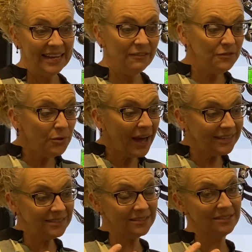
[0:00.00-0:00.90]
if you had
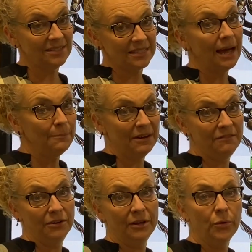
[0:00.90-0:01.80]
to stop it
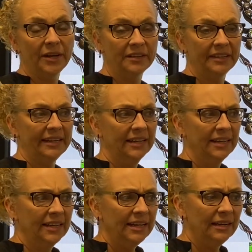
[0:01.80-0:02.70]
very quickly,
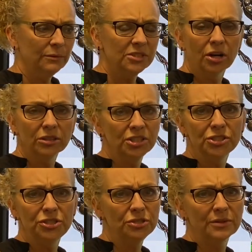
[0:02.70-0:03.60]
it was hard to do.